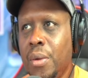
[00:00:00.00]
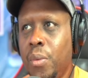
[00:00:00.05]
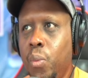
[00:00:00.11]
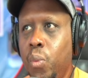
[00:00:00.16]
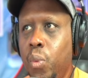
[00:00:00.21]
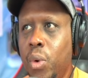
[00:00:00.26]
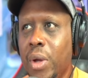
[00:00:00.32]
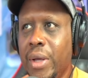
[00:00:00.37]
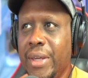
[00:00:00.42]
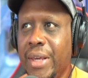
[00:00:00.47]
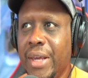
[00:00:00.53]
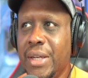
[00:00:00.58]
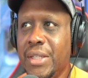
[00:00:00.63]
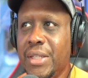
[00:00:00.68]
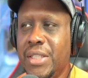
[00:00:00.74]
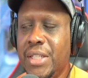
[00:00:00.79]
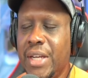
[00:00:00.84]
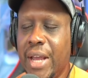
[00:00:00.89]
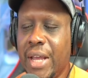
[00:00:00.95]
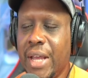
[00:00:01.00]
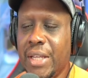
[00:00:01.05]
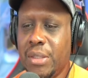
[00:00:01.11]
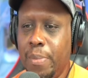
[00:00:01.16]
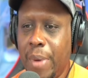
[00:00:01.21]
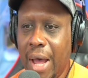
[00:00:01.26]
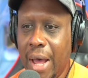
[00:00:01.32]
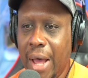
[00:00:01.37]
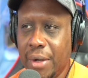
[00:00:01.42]
would get
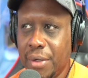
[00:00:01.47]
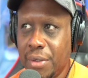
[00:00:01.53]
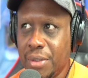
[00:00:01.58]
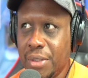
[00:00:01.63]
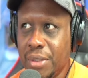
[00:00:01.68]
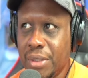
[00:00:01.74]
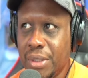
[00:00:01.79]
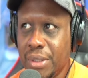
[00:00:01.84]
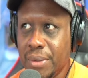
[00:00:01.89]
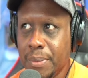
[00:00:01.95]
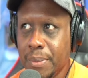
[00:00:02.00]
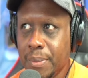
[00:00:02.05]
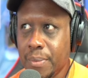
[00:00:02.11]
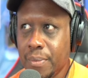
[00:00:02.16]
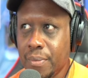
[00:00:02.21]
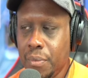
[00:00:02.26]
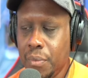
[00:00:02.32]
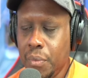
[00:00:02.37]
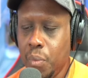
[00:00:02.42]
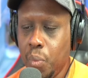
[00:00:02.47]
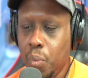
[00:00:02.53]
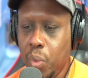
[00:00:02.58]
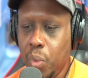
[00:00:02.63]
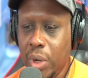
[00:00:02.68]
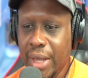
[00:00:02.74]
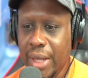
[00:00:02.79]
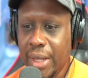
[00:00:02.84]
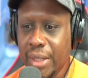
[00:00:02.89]
chest binders,
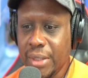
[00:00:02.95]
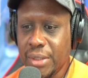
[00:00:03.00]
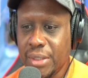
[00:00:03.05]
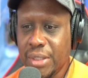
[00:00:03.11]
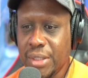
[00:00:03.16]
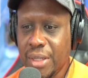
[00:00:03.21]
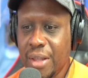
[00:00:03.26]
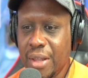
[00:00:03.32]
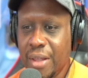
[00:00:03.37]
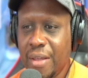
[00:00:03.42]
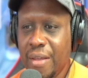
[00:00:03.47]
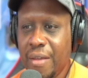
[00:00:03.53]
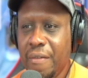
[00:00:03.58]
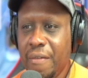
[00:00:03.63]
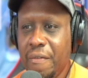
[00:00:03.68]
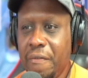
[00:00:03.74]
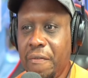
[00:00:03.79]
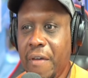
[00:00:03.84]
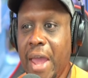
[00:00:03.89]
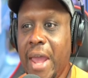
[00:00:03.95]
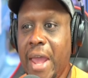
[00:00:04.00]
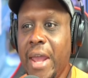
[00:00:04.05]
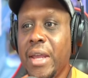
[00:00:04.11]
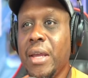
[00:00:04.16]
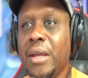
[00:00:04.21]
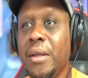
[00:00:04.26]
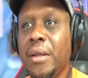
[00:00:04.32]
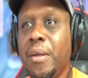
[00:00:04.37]
wigs,
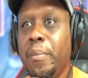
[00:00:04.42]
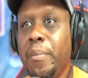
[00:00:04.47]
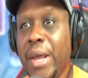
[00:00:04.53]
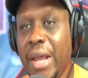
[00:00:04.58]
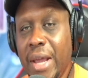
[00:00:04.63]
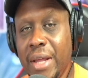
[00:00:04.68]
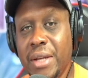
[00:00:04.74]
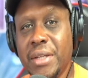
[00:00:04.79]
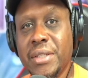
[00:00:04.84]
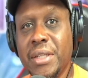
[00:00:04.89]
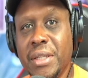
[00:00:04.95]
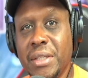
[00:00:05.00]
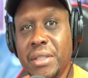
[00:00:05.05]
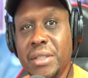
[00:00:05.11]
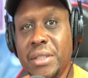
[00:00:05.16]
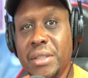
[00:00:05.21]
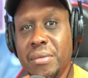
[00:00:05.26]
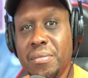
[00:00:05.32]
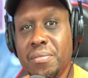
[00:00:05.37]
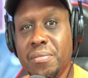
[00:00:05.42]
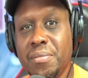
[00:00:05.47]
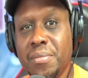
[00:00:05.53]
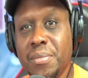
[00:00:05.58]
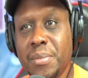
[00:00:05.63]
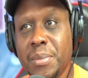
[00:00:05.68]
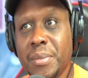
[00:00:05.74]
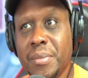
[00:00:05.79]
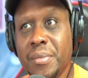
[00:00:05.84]
fake penises,
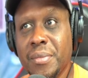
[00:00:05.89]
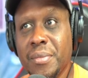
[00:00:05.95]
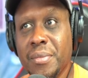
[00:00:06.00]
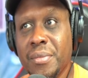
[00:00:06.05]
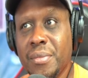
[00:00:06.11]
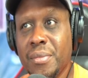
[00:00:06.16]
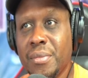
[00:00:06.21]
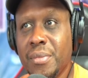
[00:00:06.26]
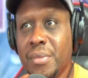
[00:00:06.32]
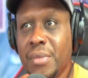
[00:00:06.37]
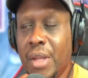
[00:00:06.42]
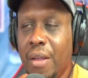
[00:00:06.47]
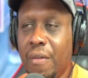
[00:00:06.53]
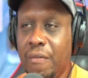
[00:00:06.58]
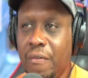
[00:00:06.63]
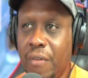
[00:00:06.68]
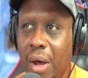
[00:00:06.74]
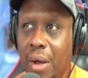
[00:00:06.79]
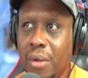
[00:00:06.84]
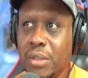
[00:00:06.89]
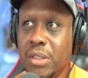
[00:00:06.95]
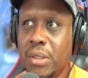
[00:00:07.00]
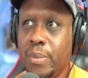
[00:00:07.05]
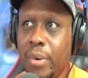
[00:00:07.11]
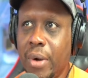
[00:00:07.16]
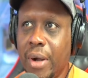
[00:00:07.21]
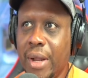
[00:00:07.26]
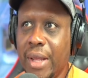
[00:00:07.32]
false
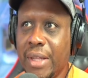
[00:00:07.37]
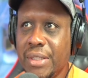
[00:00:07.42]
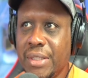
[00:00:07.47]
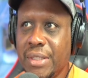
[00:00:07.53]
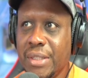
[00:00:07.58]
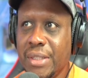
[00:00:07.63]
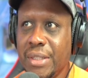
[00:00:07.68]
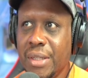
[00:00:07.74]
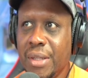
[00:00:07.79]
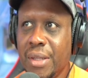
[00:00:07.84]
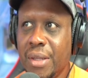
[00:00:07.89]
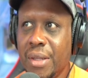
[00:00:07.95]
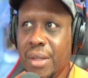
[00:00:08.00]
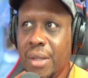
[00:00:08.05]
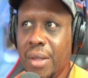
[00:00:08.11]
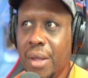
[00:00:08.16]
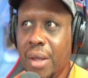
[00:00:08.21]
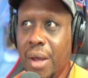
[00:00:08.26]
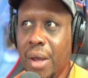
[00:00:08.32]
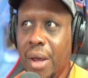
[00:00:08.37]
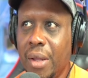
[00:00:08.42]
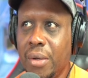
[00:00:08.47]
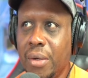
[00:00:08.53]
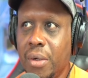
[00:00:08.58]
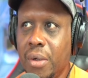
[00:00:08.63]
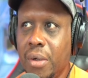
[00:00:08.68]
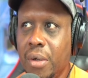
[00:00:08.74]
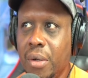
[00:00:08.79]
breasts
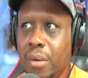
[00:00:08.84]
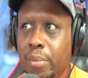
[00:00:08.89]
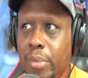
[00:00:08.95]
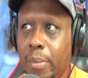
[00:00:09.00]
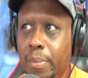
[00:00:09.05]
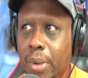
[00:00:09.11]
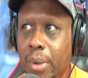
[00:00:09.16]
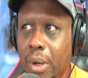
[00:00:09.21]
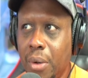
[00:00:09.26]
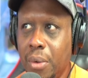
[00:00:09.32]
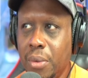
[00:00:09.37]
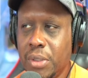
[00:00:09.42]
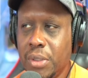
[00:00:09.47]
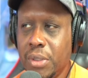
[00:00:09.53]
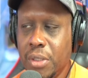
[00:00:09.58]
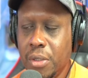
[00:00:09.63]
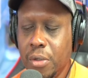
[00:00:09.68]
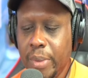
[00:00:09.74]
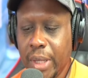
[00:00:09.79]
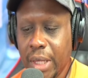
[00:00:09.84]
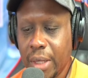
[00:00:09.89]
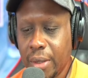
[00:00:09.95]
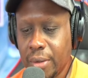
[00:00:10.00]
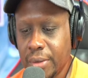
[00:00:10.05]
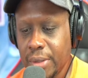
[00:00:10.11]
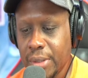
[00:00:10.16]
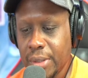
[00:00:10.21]
under proposed new bill.